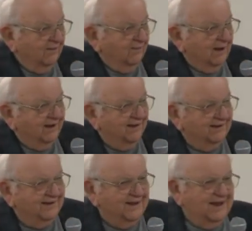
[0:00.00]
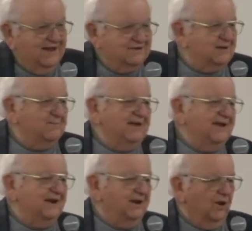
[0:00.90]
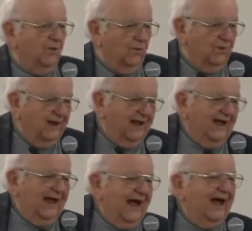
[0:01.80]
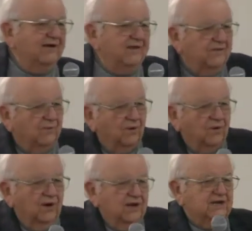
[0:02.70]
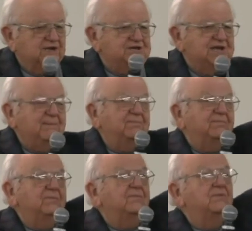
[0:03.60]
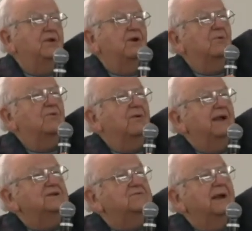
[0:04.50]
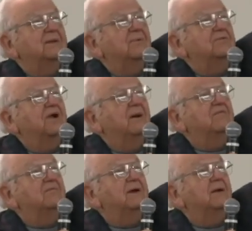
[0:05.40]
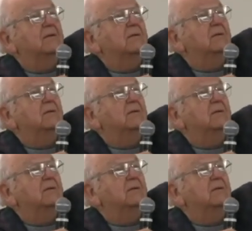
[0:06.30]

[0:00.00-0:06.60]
Well, something he didn't know. How in the world? Sheep don't graze right up on top of the mountain.